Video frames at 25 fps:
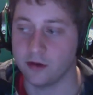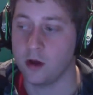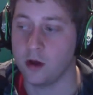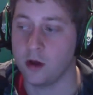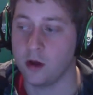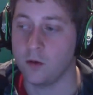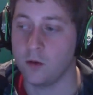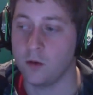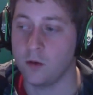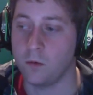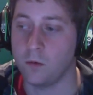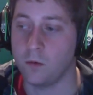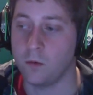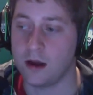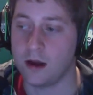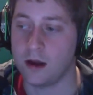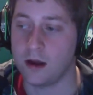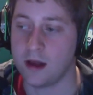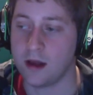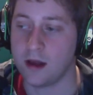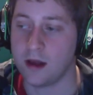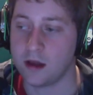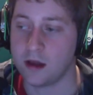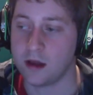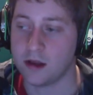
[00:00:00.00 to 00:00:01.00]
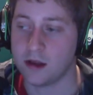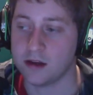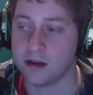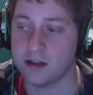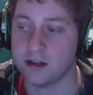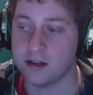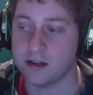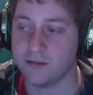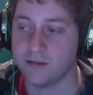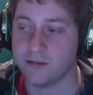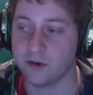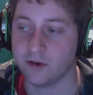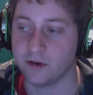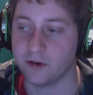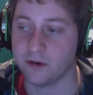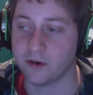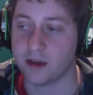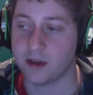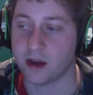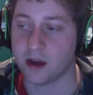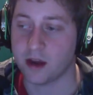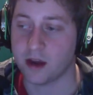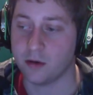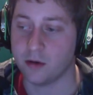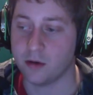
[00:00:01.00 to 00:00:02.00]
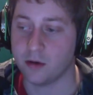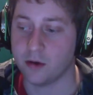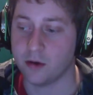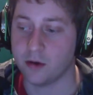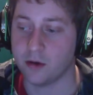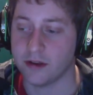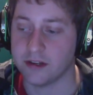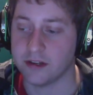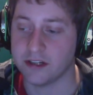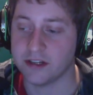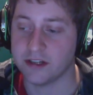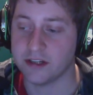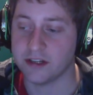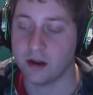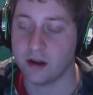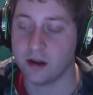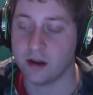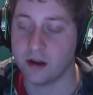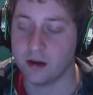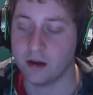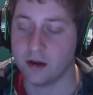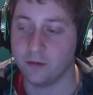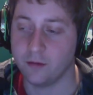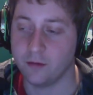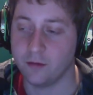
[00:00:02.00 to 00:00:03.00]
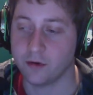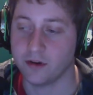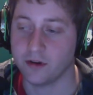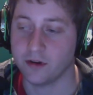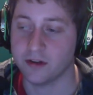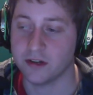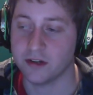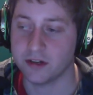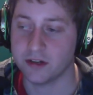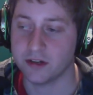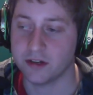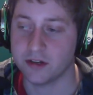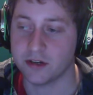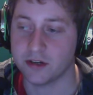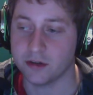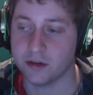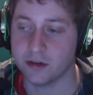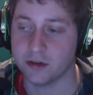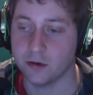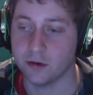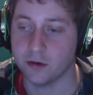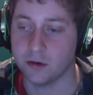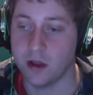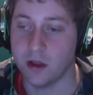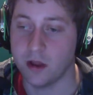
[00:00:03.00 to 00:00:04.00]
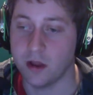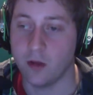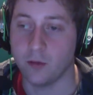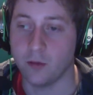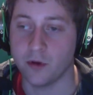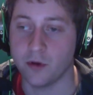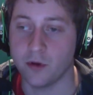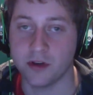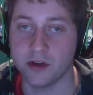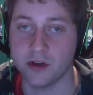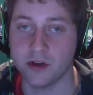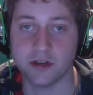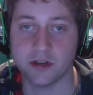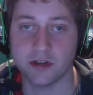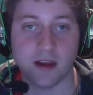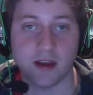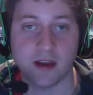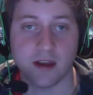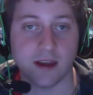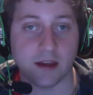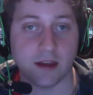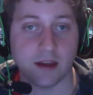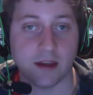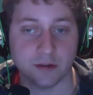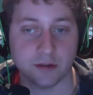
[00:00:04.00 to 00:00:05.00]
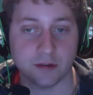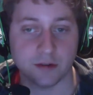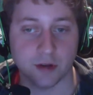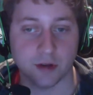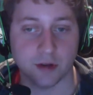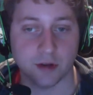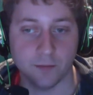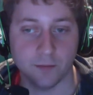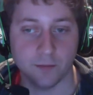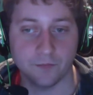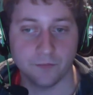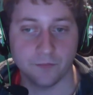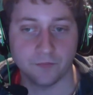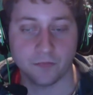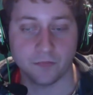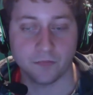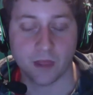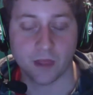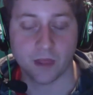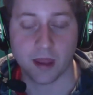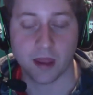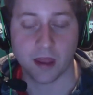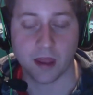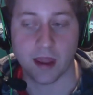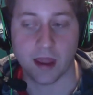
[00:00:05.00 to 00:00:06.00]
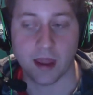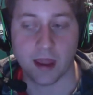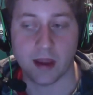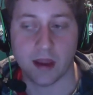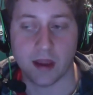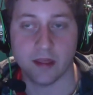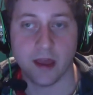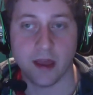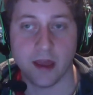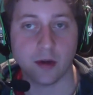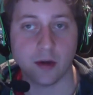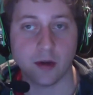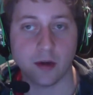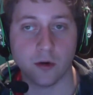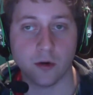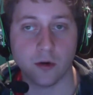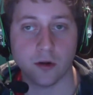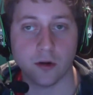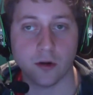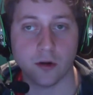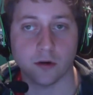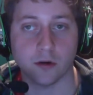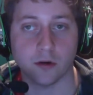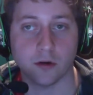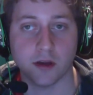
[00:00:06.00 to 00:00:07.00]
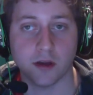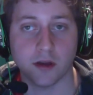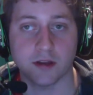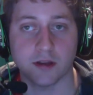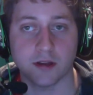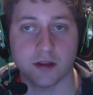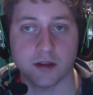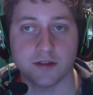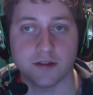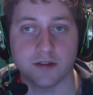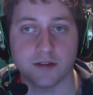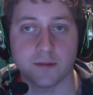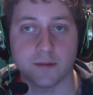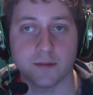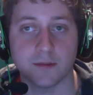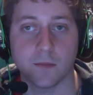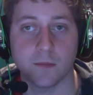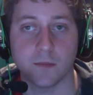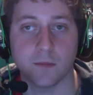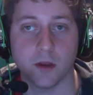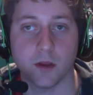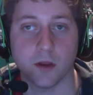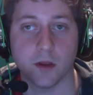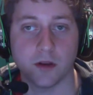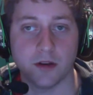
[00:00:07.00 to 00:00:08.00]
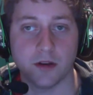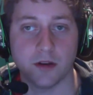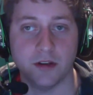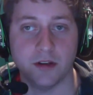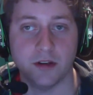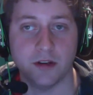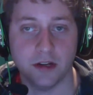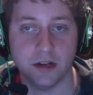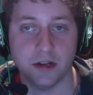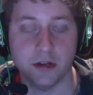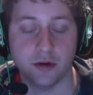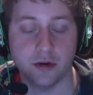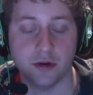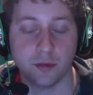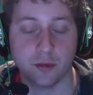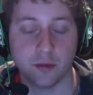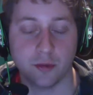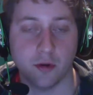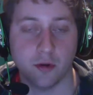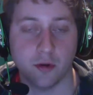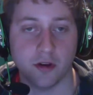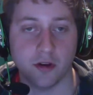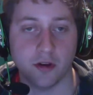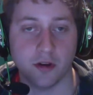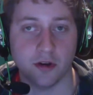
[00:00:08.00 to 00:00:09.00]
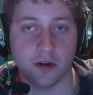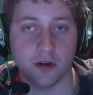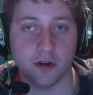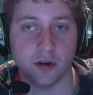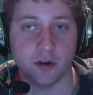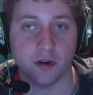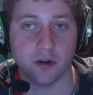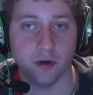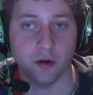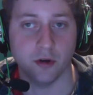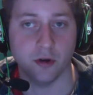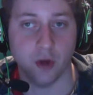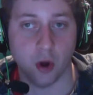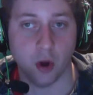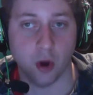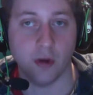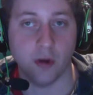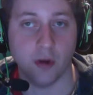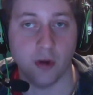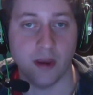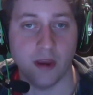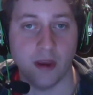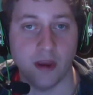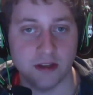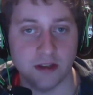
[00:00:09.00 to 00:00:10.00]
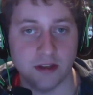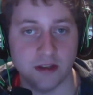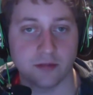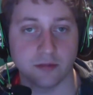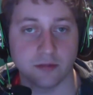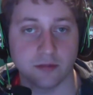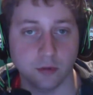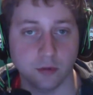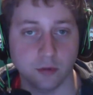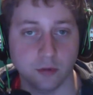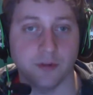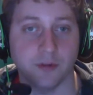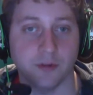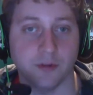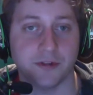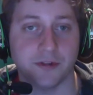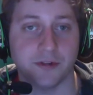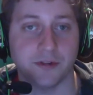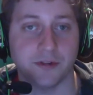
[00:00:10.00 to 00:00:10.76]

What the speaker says: why not a different category instead of or in addition to, where you just write yes or no. And that category is, did your opponent know his rules?